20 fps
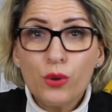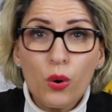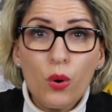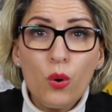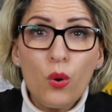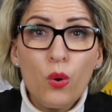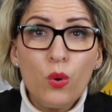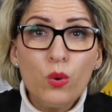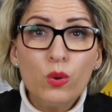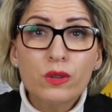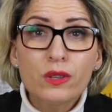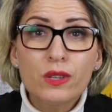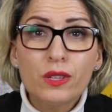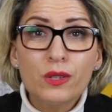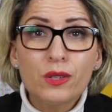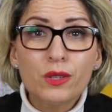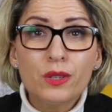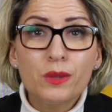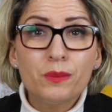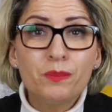all
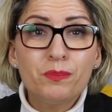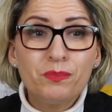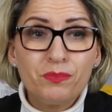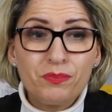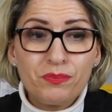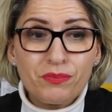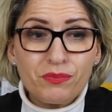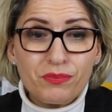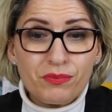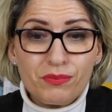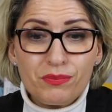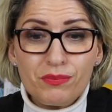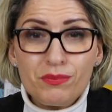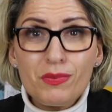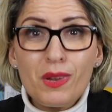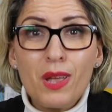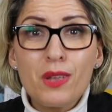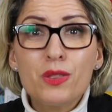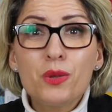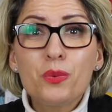the
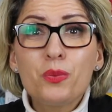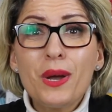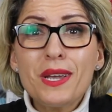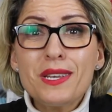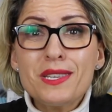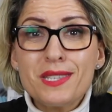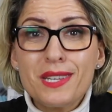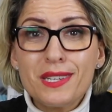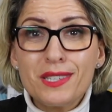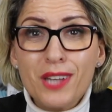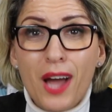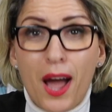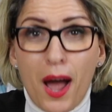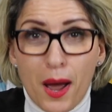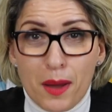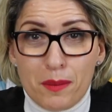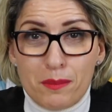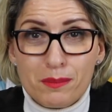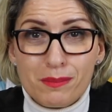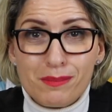wasted
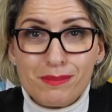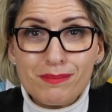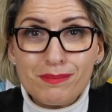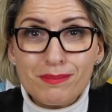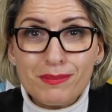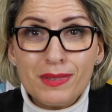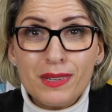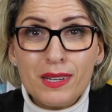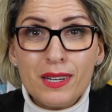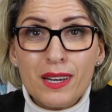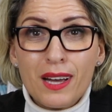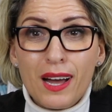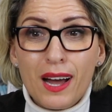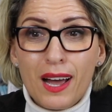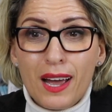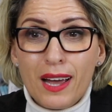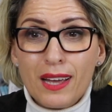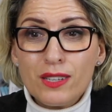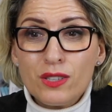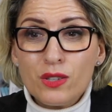time
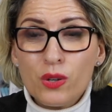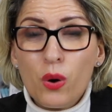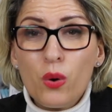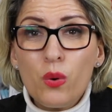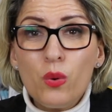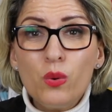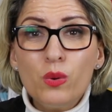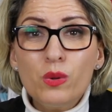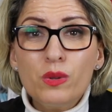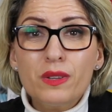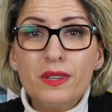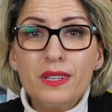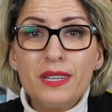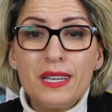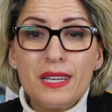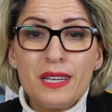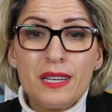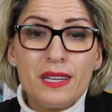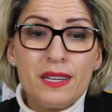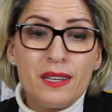and all
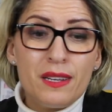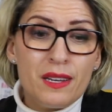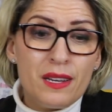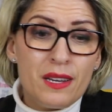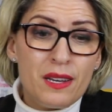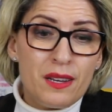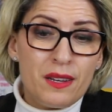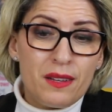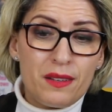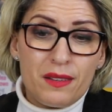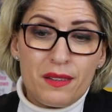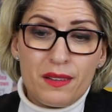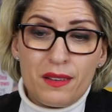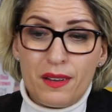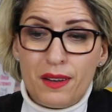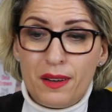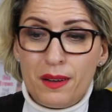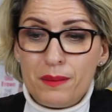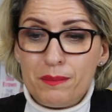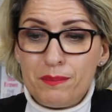the
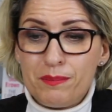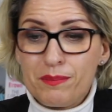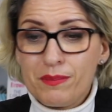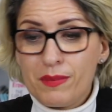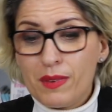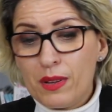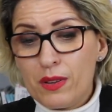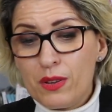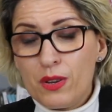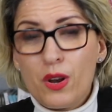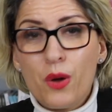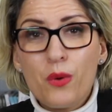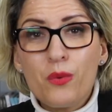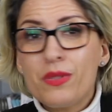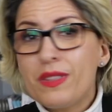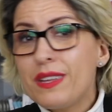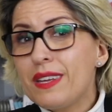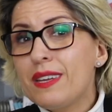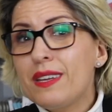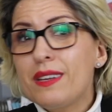
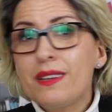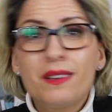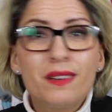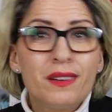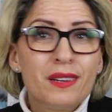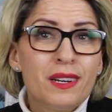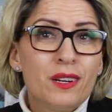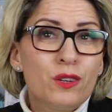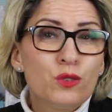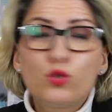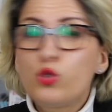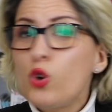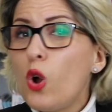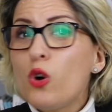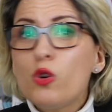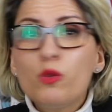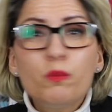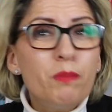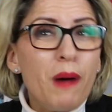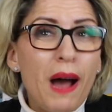the
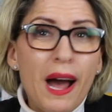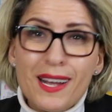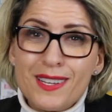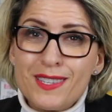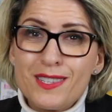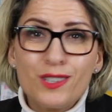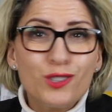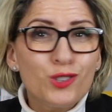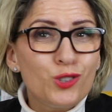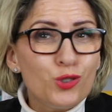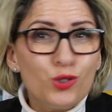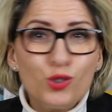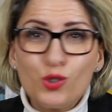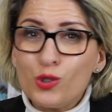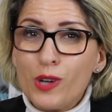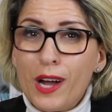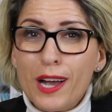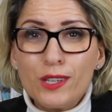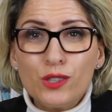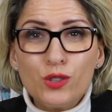wrong path that you
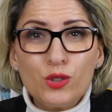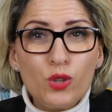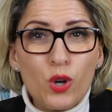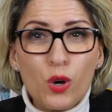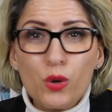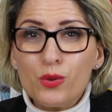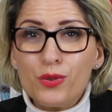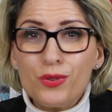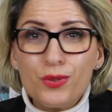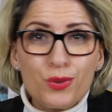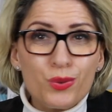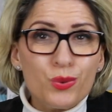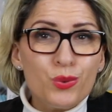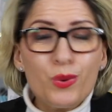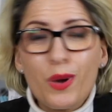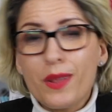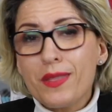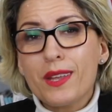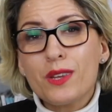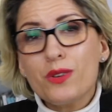try to go through,
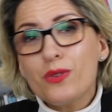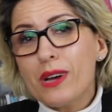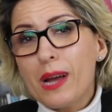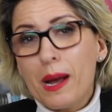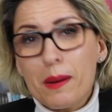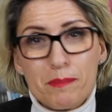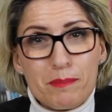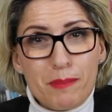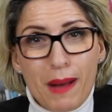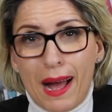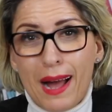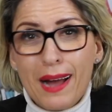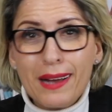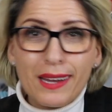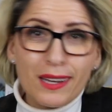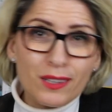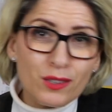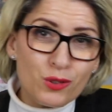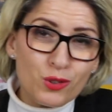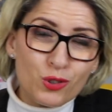and then you come back
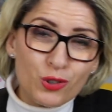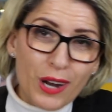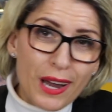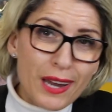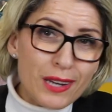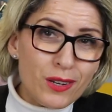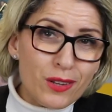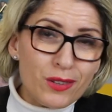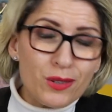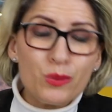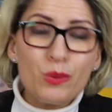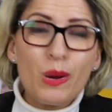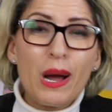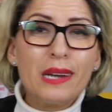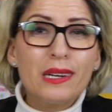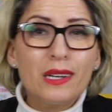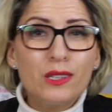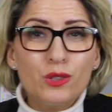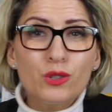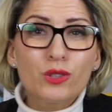and you try another
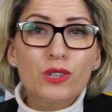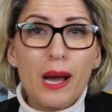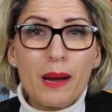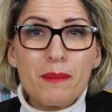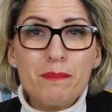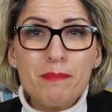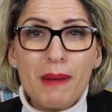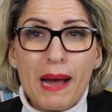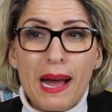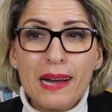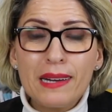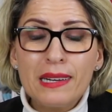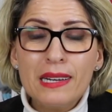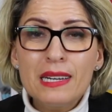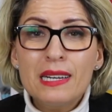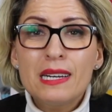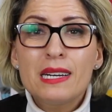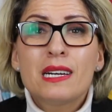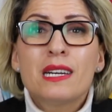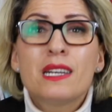one and you come back.
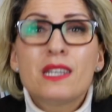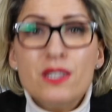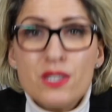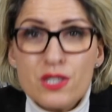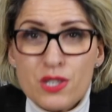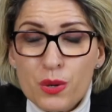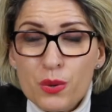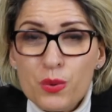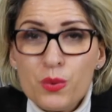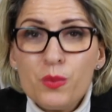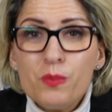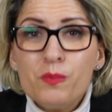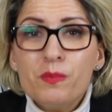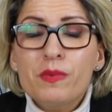So